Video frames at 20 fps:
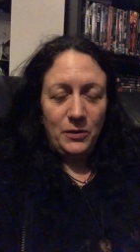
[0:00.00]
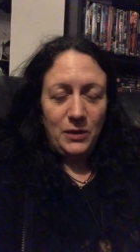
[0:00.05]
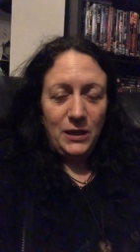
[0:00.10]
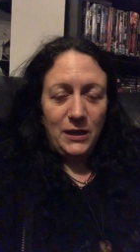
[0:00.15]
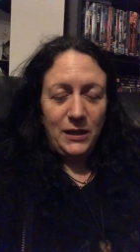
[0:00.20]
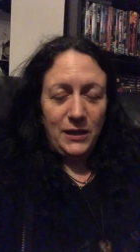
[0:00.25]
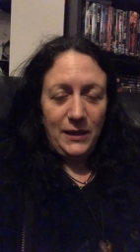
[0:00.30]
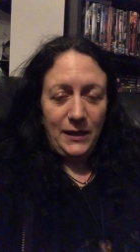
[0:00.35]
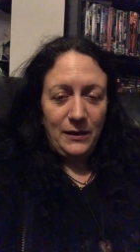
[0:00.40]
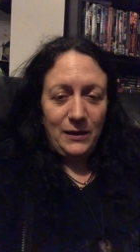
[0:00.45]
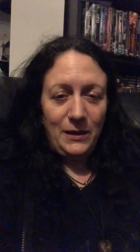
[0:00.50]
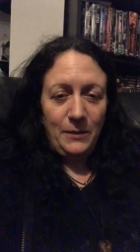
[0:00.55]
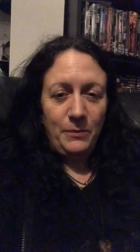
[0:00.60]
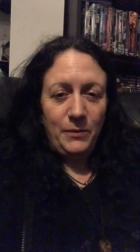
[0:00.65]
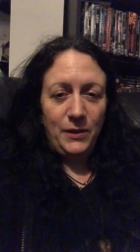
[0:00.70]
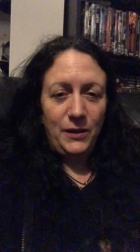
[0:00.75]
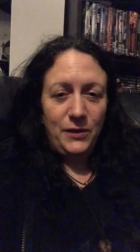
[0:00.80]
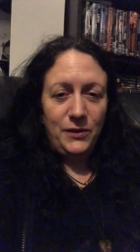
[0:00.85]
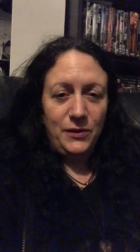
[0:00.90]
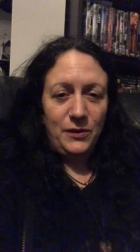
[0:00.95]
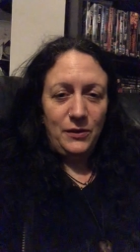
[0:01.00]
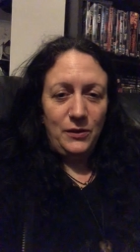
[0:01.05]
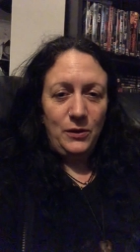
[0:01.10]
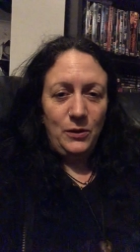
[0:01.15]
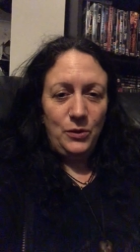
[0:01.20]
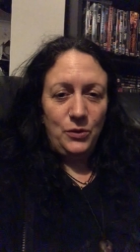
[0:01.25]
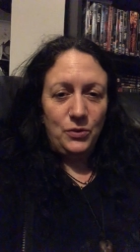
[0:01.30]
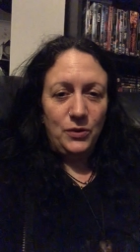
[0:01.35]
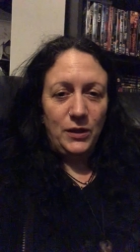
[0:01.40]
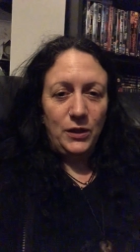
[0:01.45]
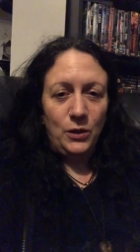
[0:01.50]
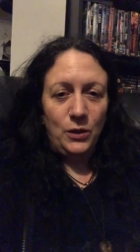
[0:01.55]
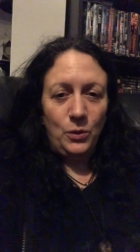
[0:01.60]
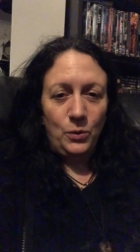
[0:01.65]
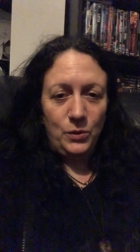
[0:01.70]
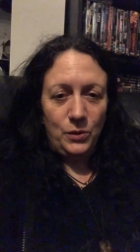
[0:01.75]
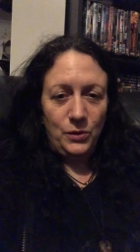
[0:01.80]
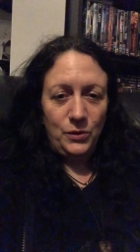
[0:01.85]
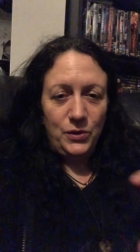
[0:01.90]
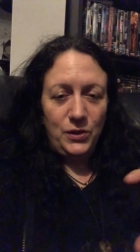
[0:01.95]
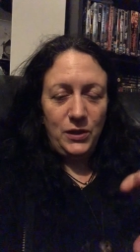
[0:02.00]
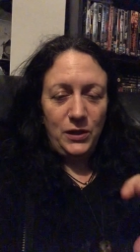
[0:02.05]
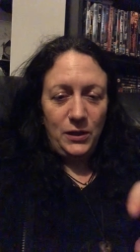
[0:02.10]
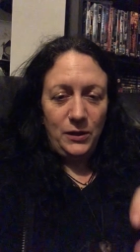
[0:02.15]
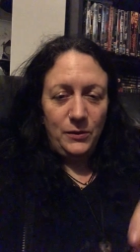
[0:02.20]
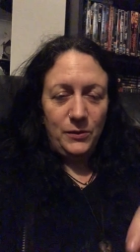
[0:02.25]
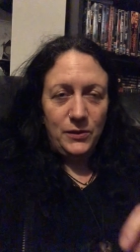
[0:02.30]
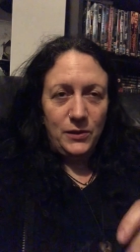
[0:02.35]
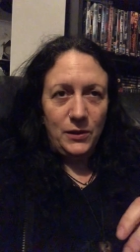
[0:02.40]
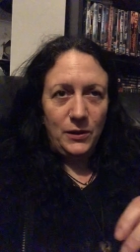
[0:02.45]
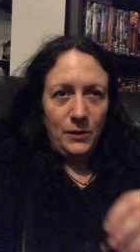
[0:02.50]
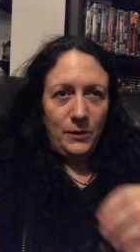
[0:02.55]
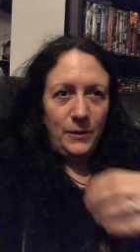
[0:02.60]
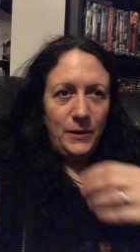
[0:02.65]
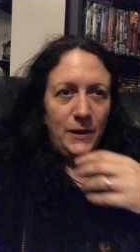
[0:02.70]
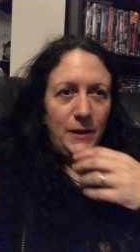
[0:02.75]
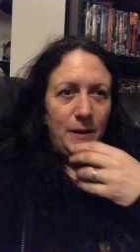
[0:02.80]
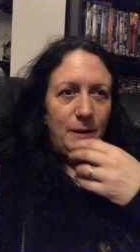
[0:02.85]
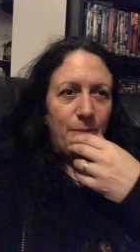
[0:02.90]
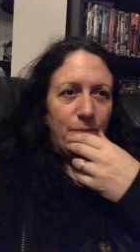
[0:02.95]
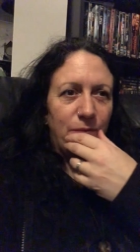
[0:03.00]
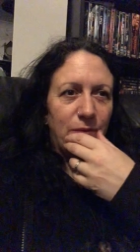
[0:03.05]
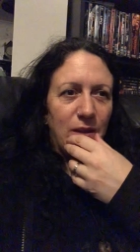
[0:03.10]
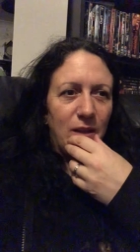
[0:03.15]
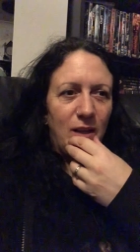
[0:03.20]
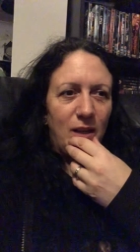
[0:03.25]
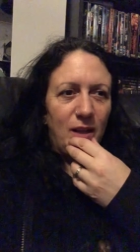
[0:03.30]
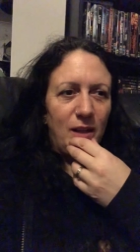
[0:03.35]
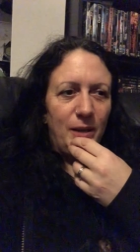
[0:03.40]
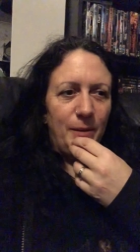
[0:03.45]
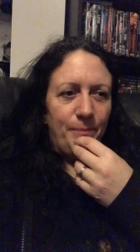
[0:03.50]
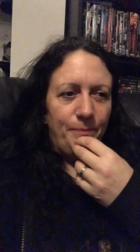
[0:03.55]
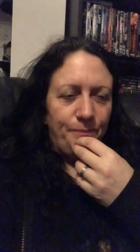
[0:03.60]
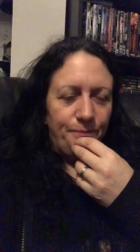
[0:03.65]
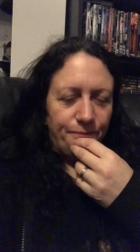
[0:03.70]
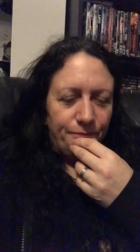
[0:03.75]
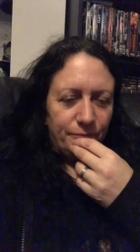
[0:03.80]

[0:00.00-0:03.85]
like an elderly person who's trying to hold on to you. So um,